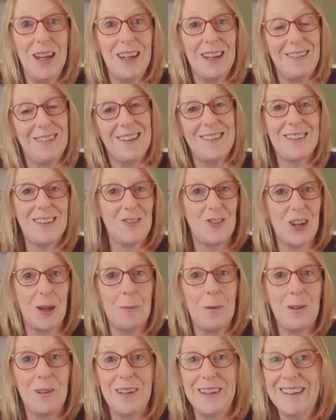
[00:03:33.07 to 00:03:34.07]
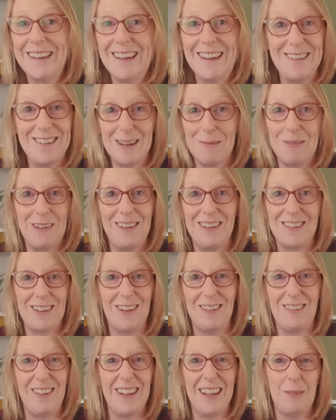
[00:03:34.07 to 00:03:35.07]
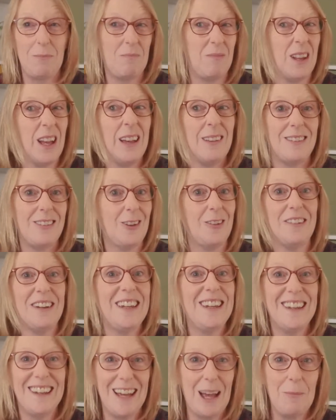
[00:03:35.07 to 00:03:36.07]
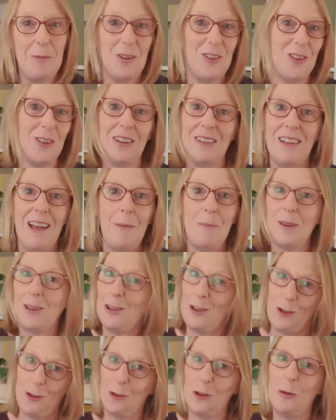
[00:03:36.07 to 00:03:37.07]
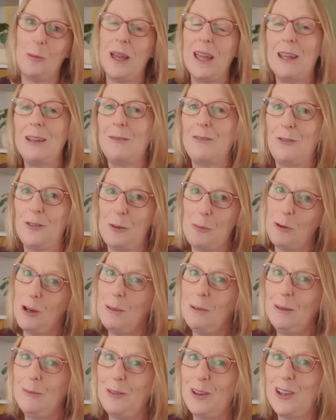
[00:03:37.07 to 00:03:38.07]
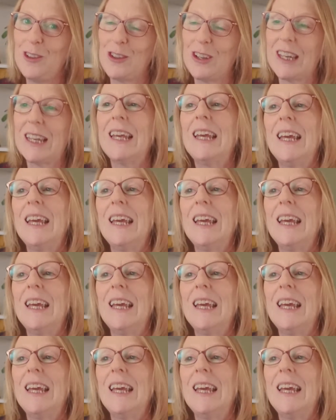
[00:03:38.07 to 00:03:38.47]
You're asking Gemini, and Gemini is kind of like, nah, sorry, I'm not doing that because you're not paying for the premium version.